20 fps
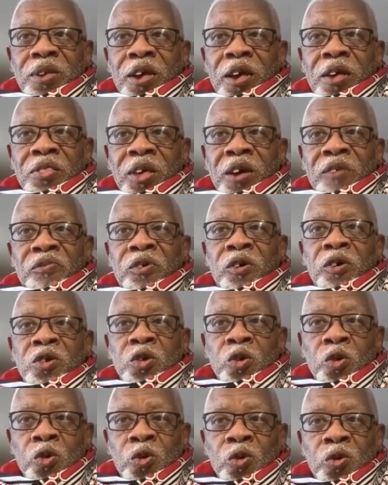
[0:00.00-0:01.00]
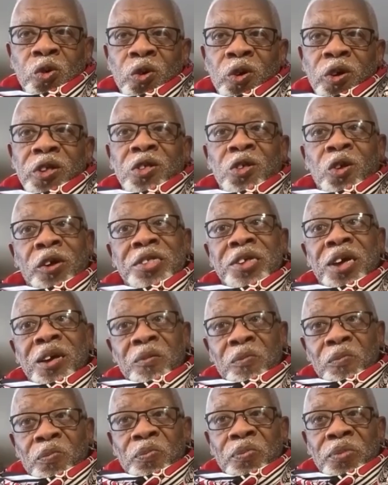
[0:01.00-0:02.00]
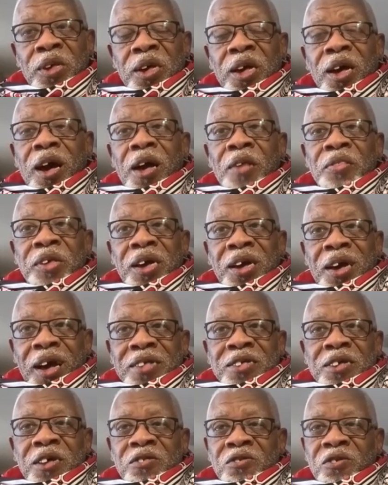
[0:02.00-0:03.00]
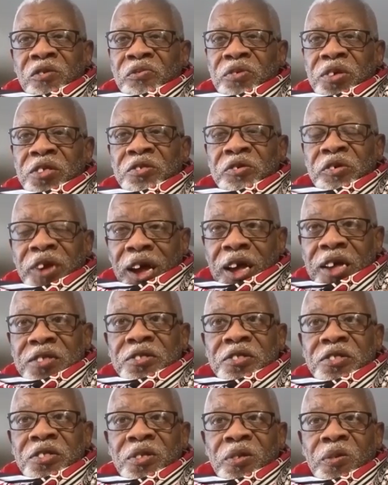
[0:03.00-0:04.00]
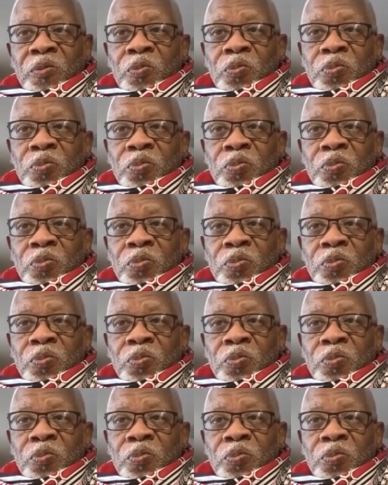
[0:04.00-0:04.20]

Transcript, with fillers: And therefore you, not him, are the guardians of his rights.